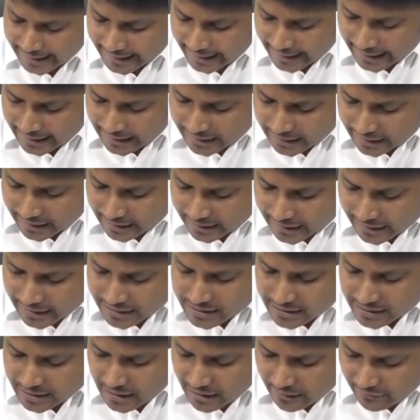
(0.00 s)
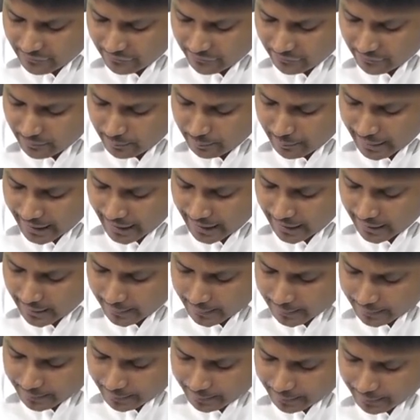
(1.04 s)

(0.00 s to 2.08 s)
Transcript: it is male,